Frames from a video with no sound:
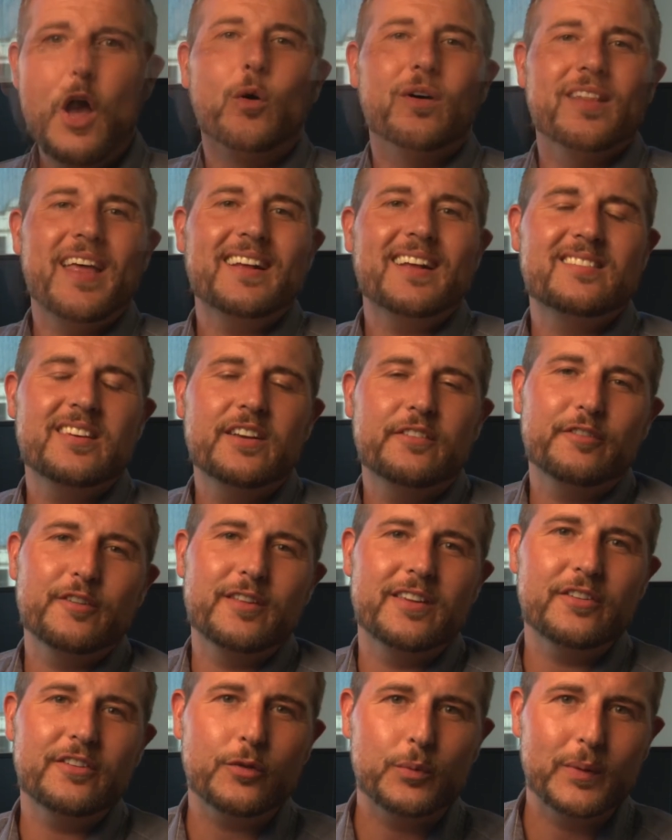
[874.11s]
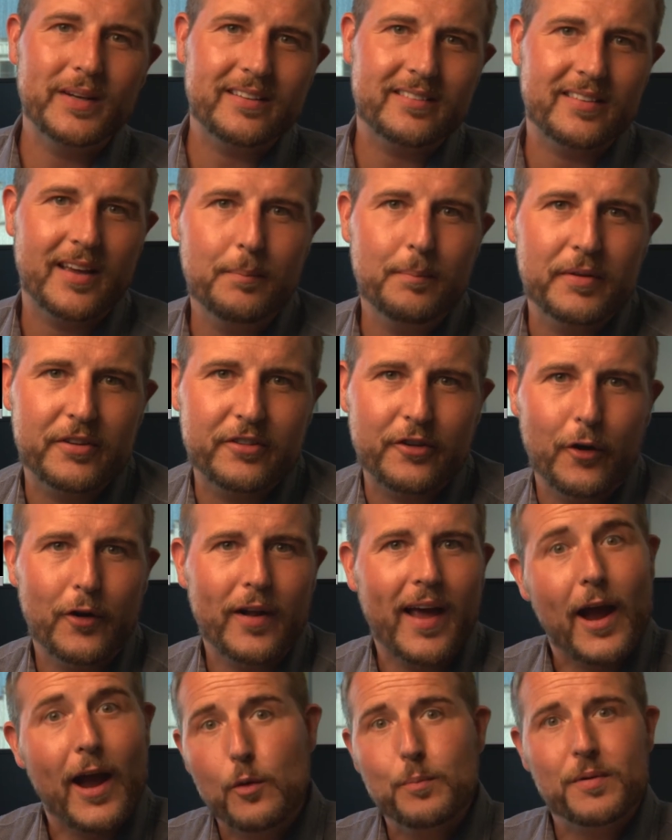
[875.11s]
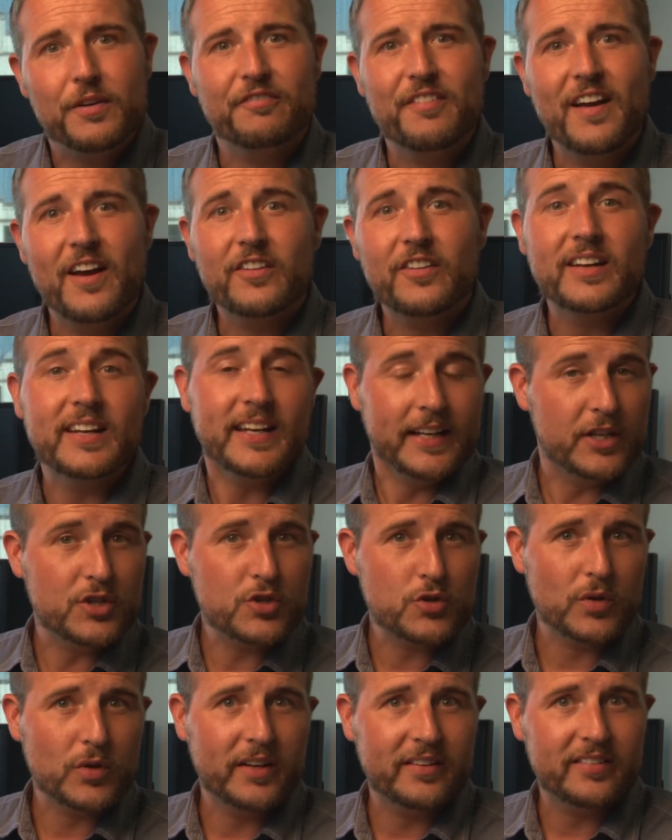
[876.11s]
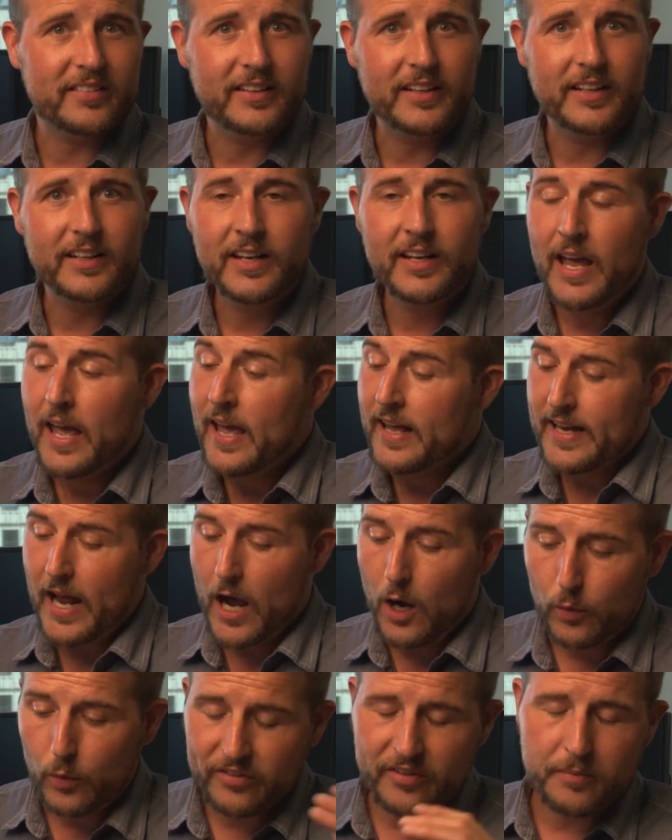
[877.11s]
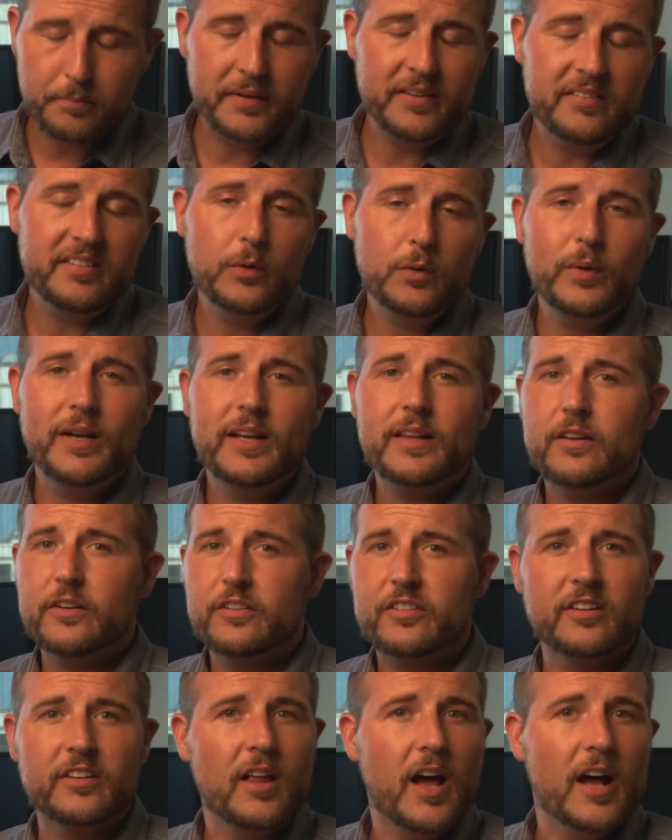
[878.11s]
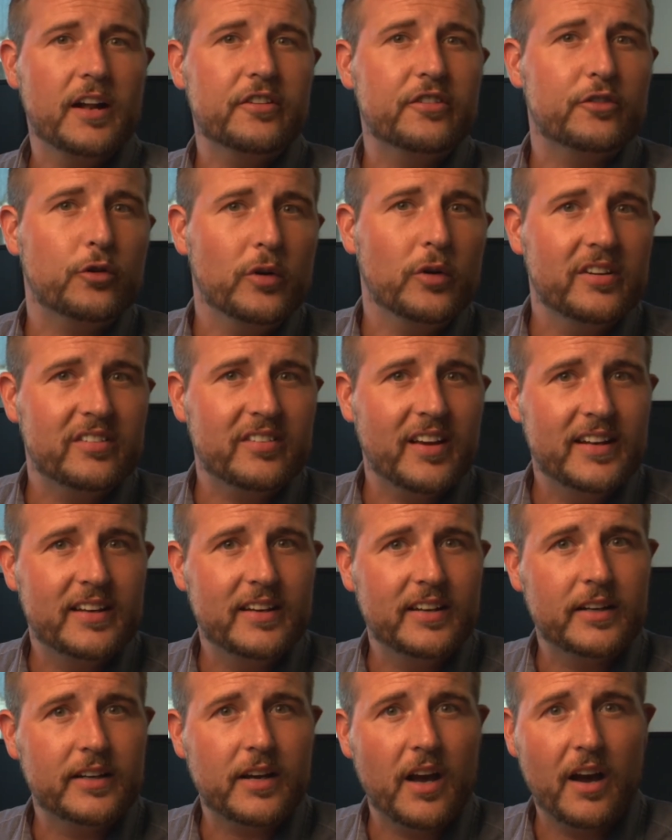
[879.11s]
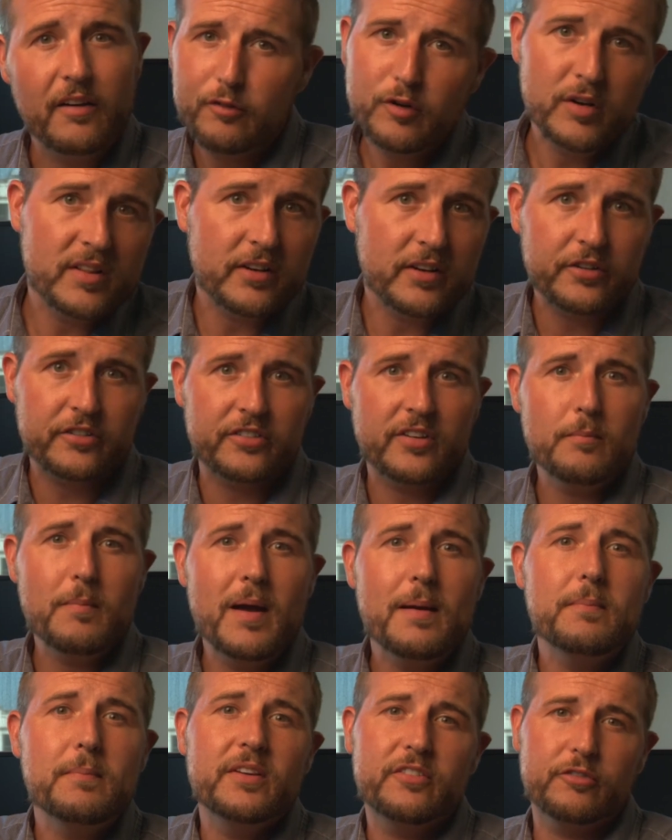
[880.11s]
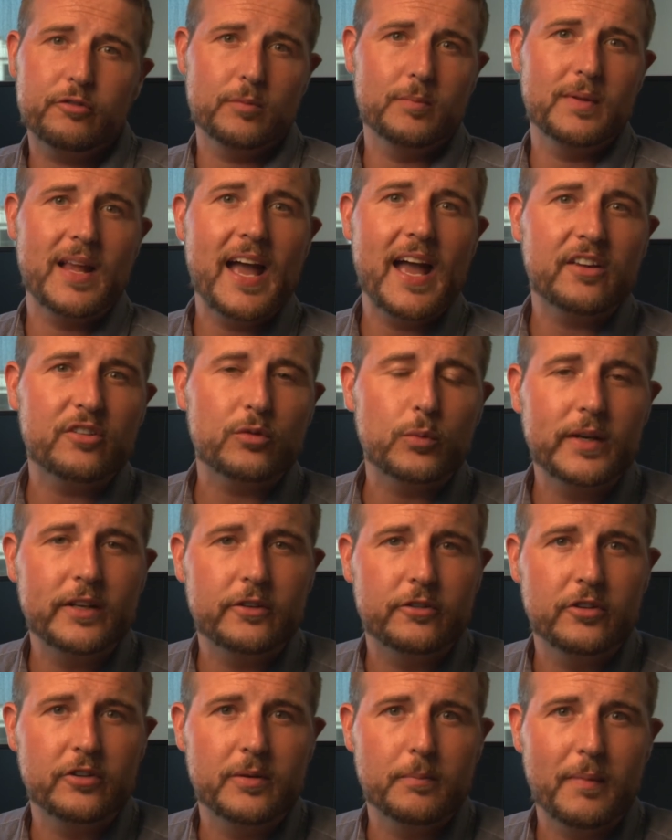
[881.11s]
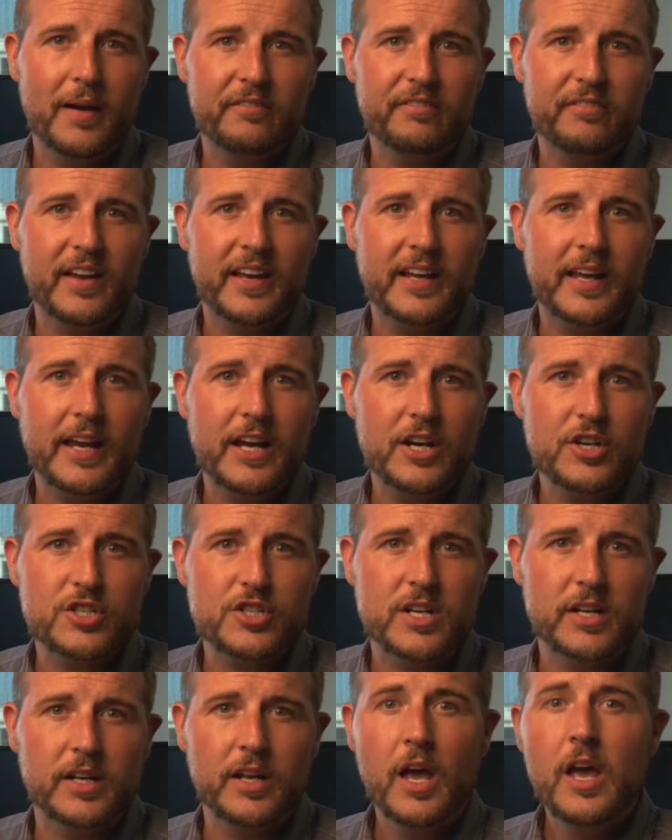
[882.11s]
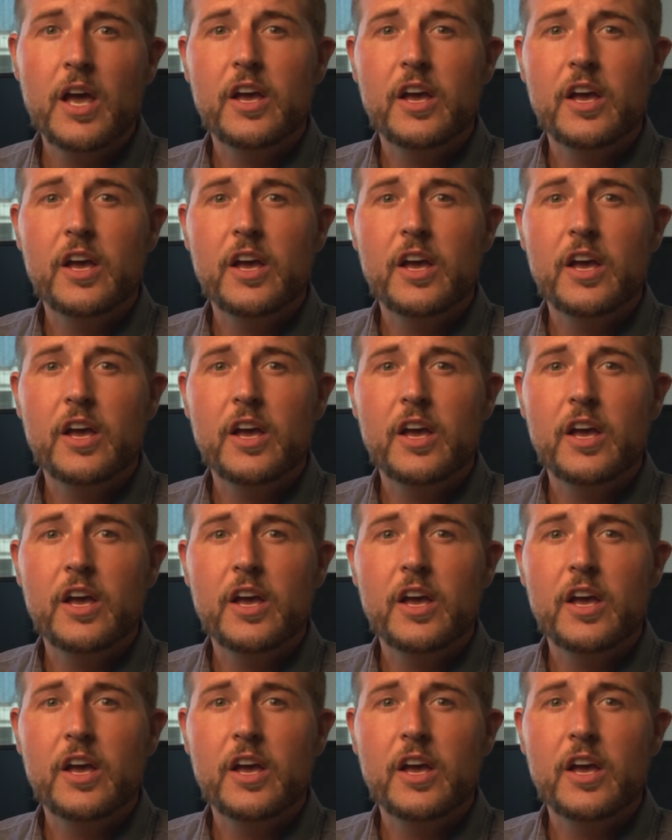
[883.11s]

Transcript: Well, that's it for this week's episode. I hope you found it interesting. Now, it was a busy week. There's a lot of stories I didn't cover, and there's some I missed from last week due to my vacation.